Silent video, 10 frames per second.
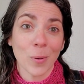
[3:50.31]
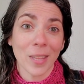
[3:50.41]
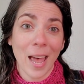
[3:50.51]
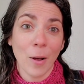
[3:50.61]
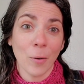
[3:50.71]
with
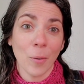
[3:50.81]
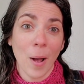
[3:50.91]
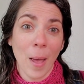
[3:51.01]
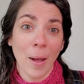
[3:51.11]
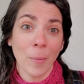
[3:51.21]

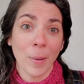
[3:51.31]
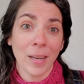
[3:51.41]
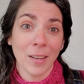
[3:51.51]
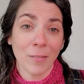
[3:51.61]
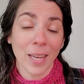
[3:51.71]
how
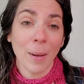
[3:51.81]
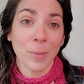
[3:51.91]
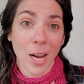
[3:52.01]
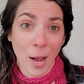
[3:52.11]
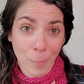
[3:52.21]
many have kept
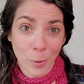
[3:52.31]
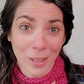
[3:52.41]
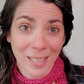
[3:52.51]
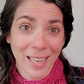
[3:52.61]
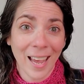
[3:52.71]
up with
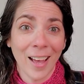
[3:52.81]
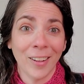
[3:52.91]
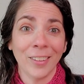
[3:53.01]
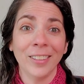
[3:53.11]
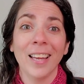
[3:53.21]
the
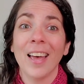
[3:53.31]
KAL